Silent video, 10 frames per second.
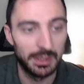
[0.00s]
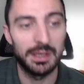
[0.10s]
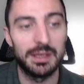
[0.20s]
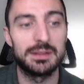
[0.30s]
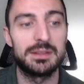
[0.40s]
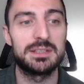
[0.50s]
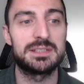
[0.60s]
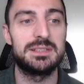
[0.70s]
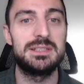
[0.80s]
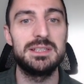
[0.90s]
and this
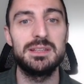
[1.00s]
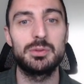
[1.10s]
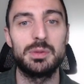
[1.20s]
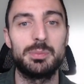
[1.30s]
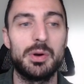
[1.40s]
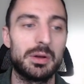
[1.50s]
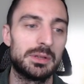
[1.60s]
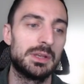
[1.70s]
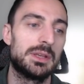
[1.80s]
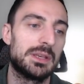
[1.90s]
d3 pawn
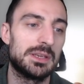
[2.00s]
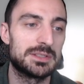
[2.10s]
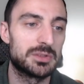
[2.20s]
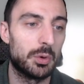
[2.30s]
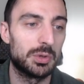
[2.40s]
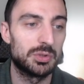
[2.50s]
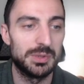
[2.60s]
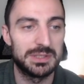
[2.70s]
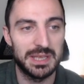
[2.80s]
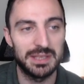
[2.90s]
is going to be
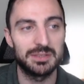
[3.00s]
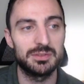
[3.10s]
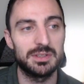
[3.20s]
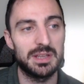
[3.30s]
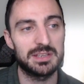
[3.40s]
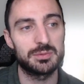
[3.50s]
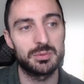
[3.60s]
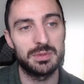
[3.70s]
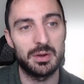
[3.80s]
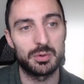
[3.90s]
taken on the next move.
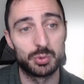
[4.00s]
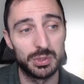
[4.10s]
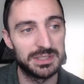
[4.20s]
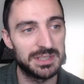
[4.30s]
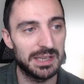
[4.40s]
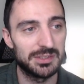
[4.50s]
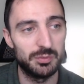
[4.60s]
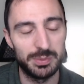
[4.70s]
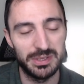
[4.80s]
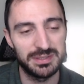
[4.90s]
Now rook is active,
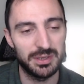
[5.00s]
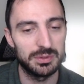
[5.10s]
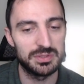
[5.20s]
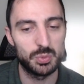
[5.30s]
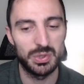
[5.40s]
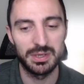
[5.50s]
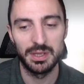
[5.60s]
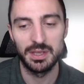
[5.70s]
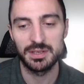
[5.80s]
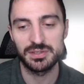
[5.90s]
b7 is weak,
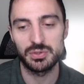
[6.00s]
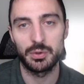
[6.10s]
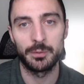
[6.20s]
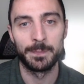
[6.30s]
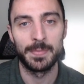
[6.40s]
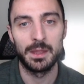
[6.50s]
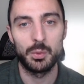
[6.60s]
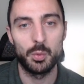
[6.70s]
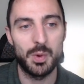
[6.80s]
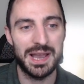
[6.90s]
so
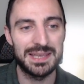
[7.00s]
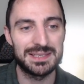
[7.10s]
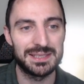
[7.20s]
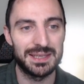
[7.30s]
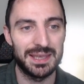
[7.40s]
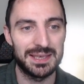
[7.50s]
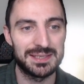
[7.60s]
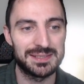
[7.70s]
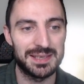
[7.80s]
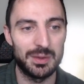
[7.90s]
white
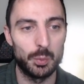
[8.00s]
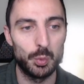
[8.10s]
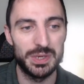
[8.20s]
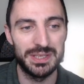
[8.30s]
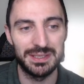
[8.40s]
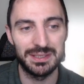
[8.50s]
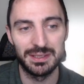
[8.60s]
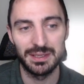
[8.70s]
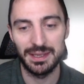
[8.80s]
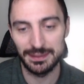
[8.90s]
has a winning
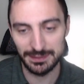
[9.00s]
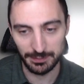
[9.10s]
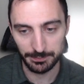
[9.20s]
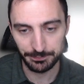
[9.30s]
endgame.